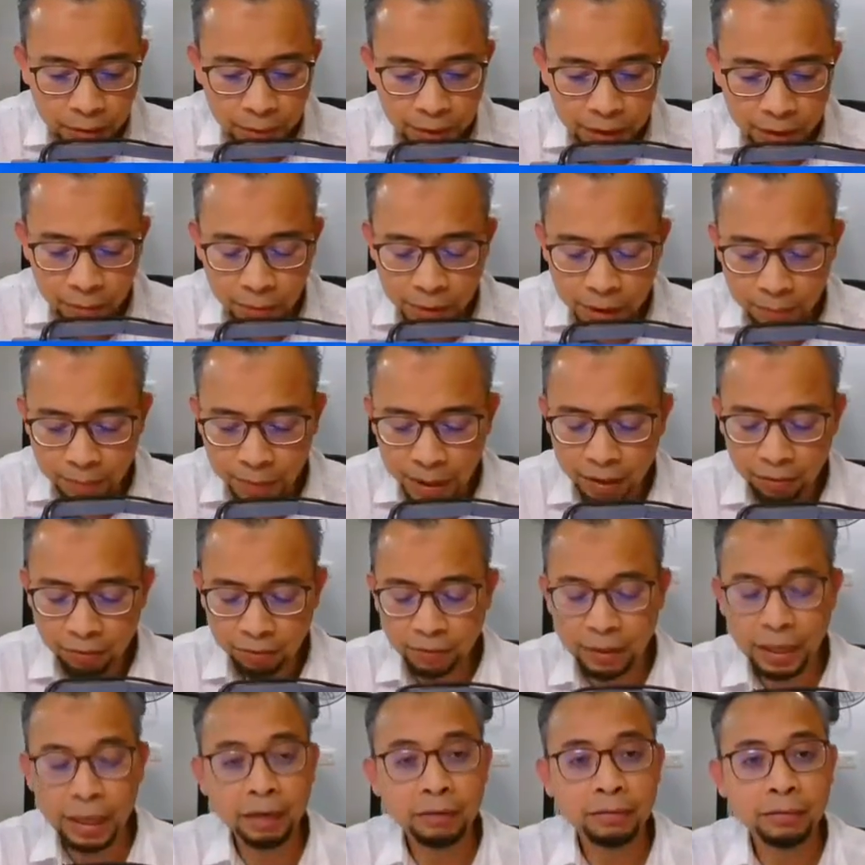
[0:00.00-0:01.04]
multiplied by
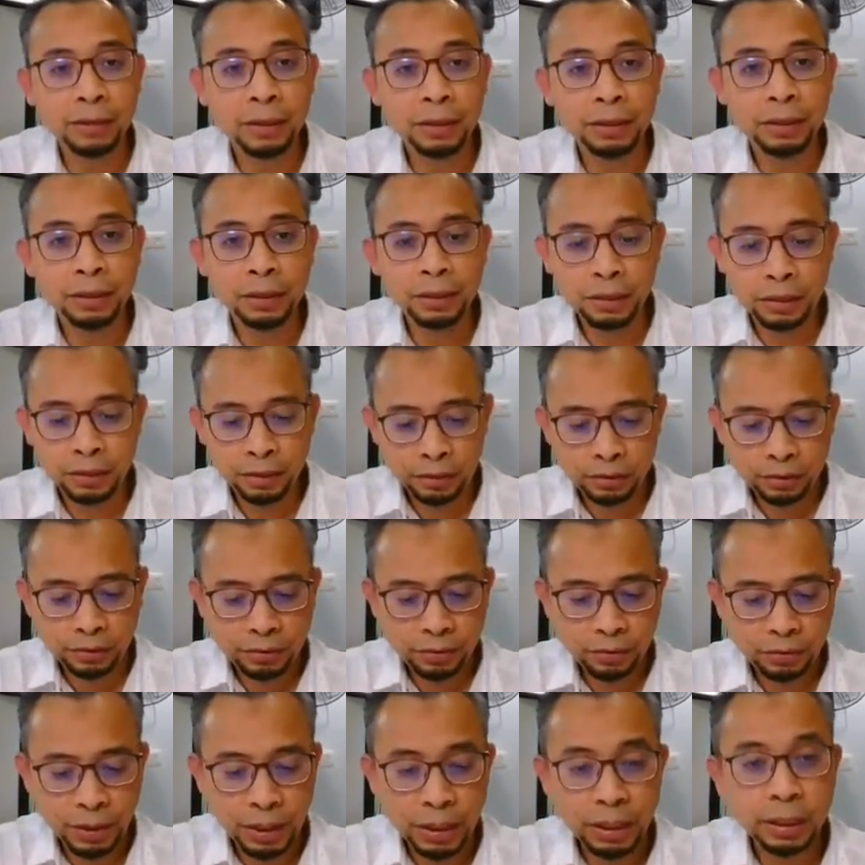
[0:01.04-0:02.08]
5. So
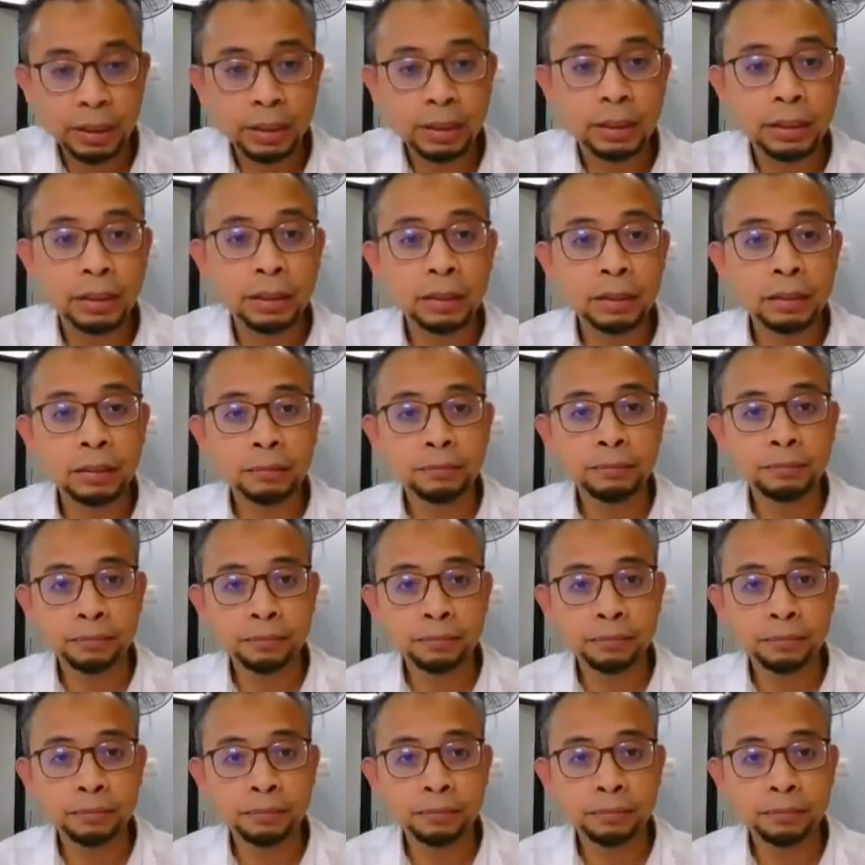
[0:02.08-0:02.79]
we can